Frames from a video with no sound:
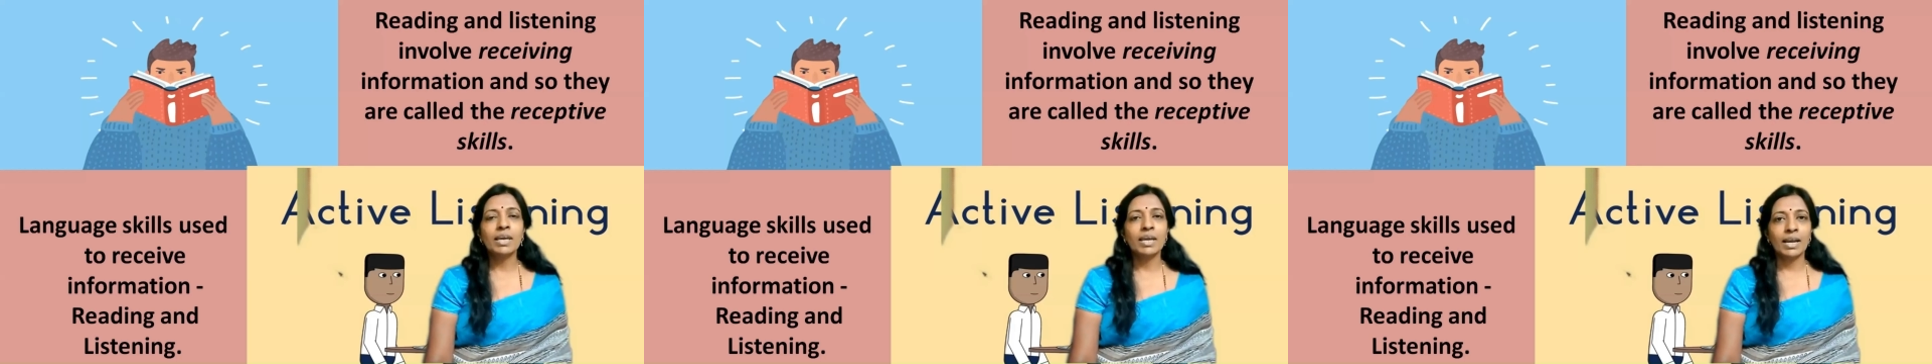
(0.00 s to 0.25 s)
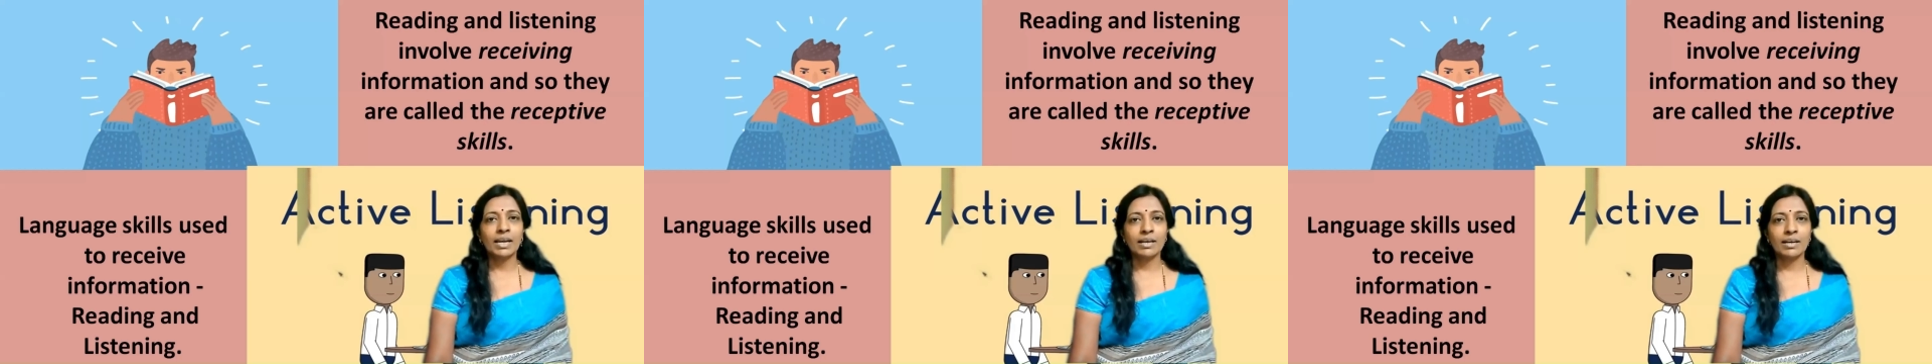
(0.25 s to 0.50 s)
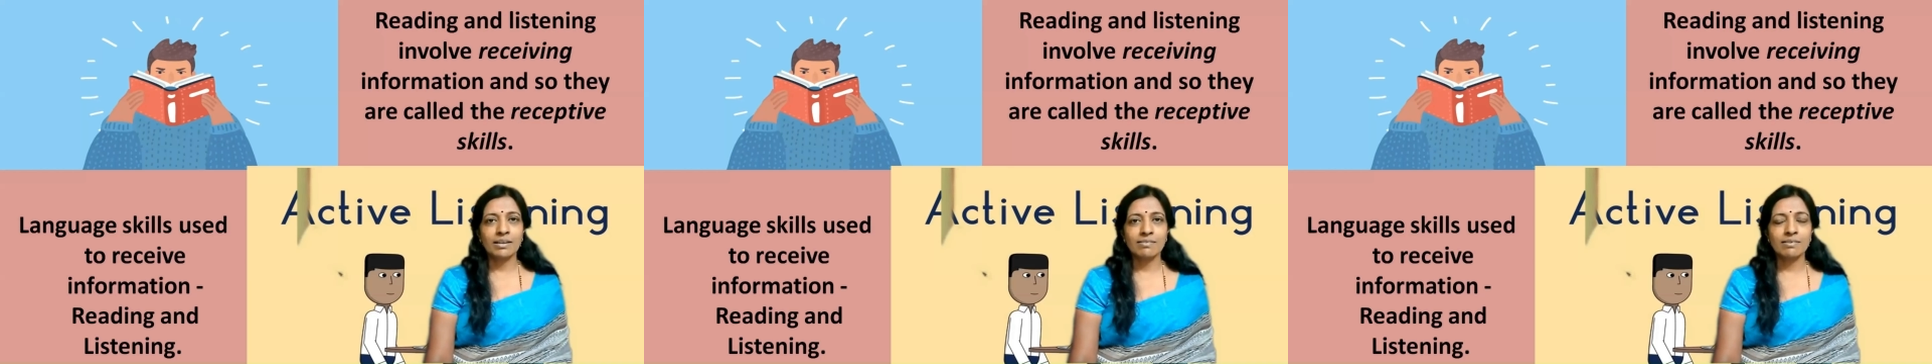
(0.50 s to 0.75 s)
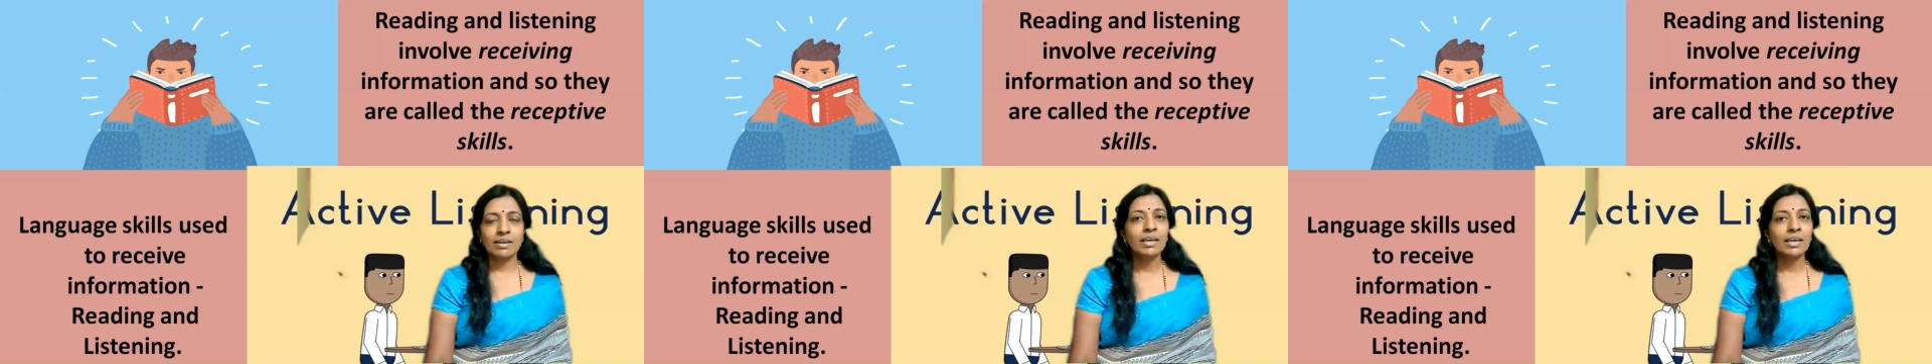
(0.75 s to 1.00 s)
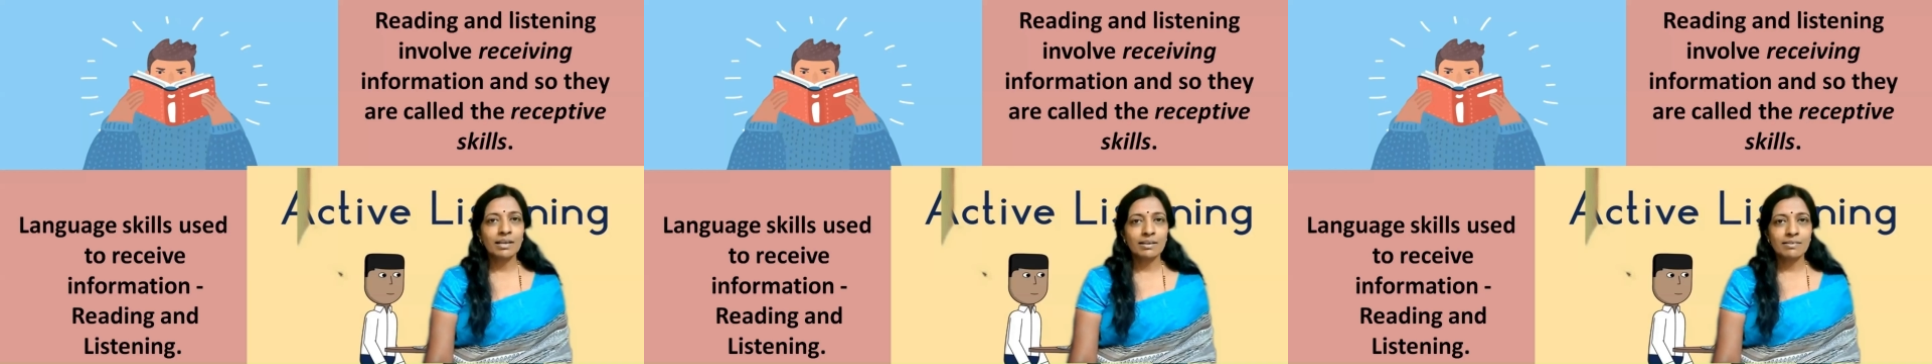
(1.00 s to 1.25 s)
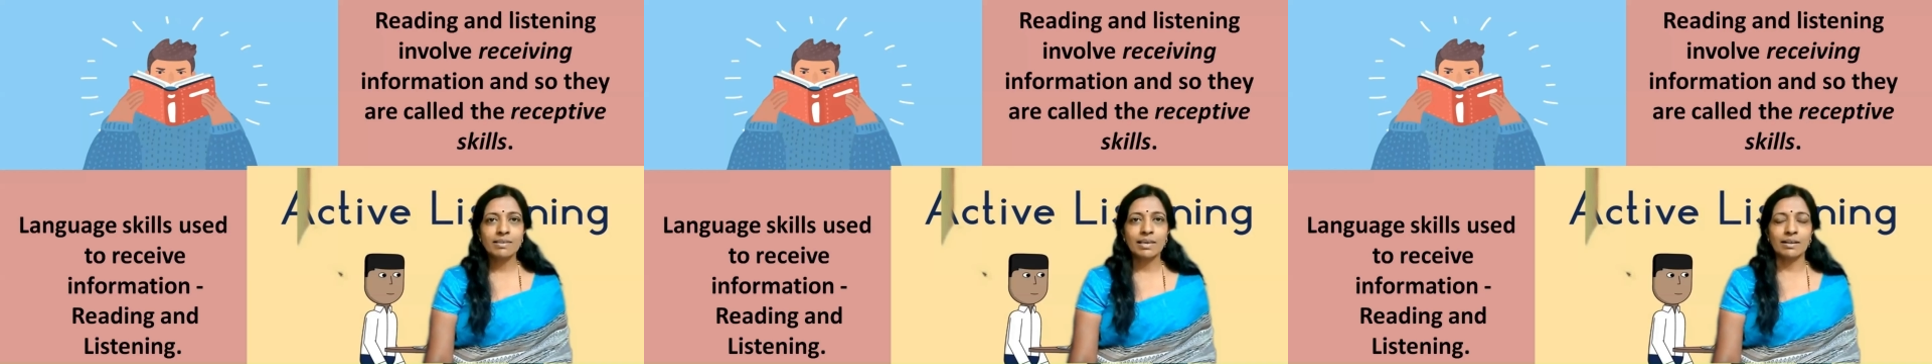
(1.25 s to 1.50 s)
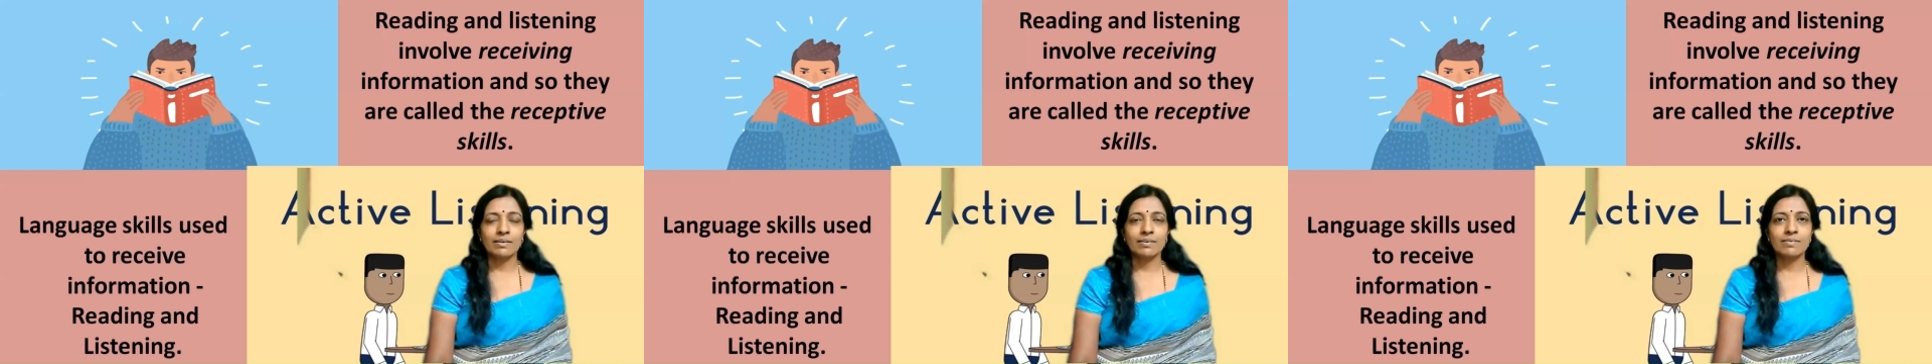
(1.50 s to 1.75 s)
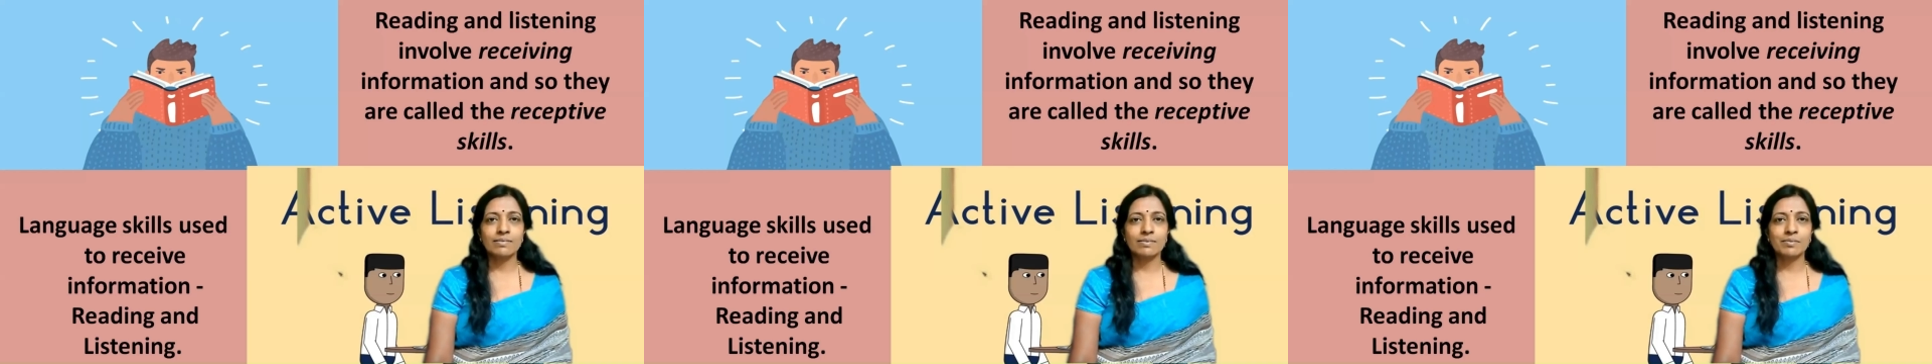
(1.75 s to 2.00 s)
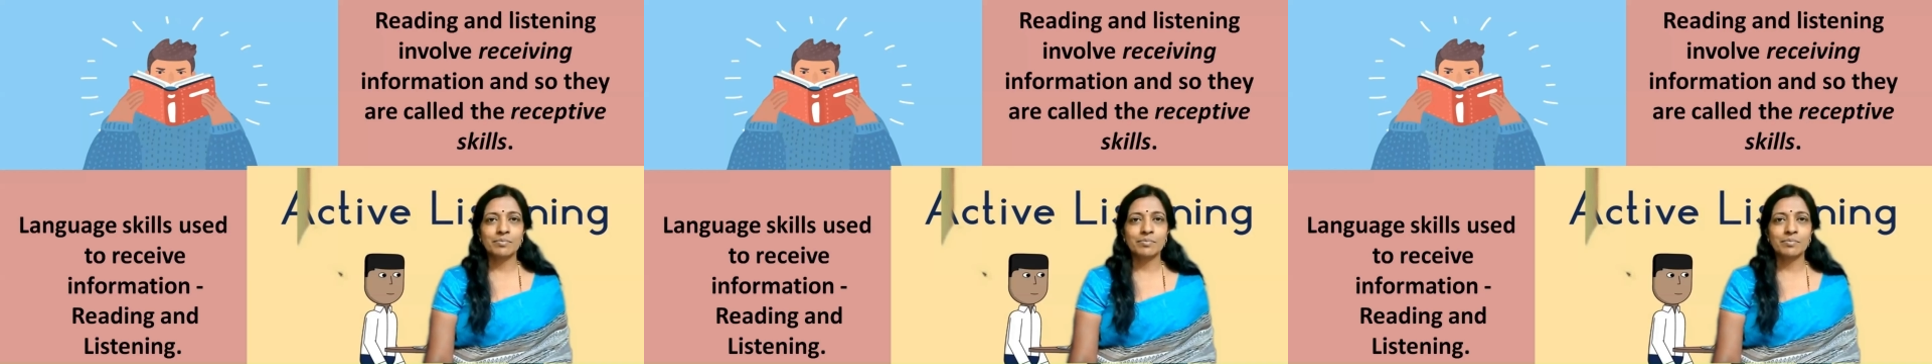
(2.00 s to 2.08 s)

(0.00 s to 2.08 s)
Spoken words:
and listening skills.